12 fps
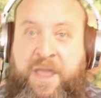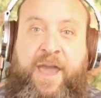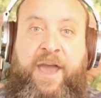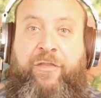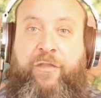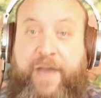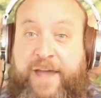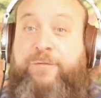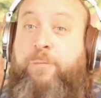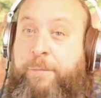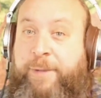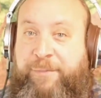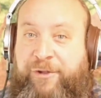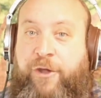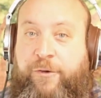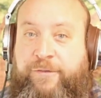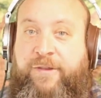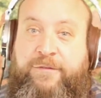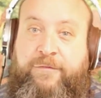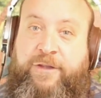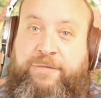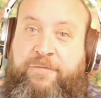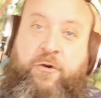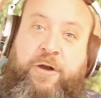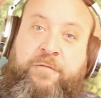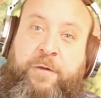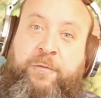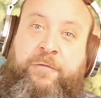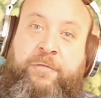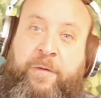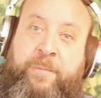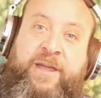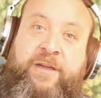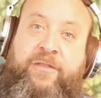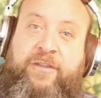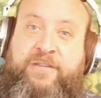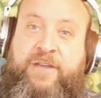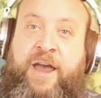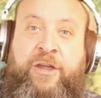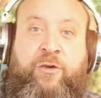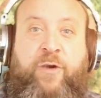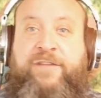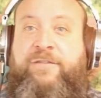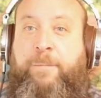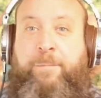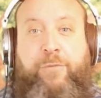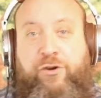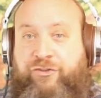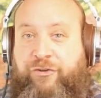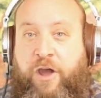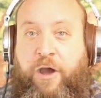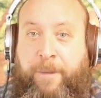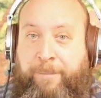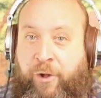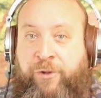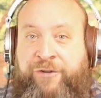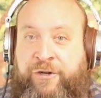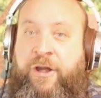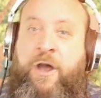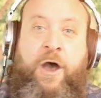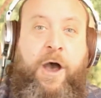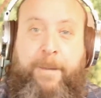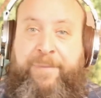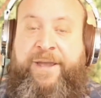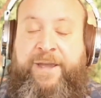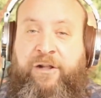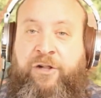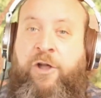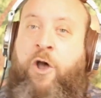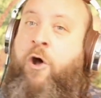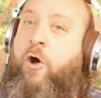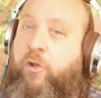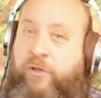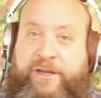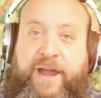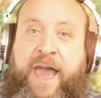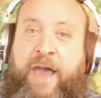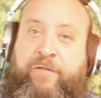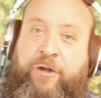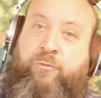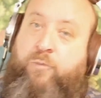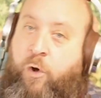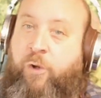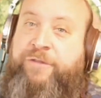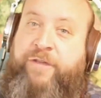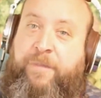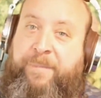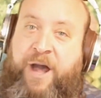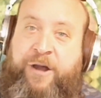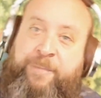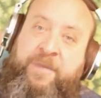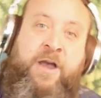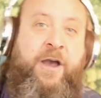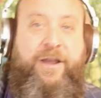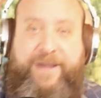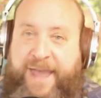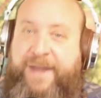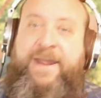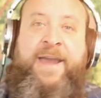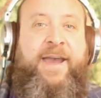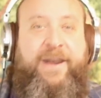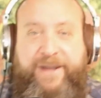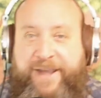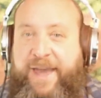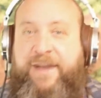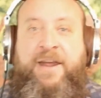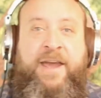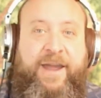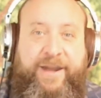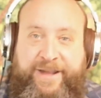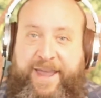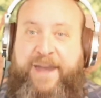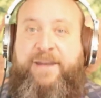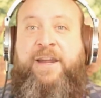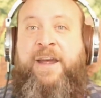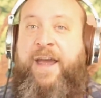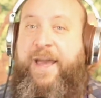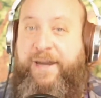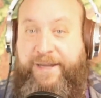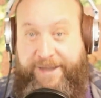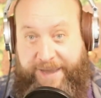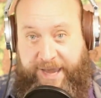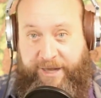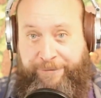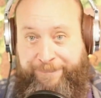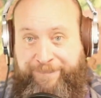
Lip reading: And that's what people know Sisyphus for being this guy who has to push a boulder up a hill only to have it roll to the bottom again and again and again and again.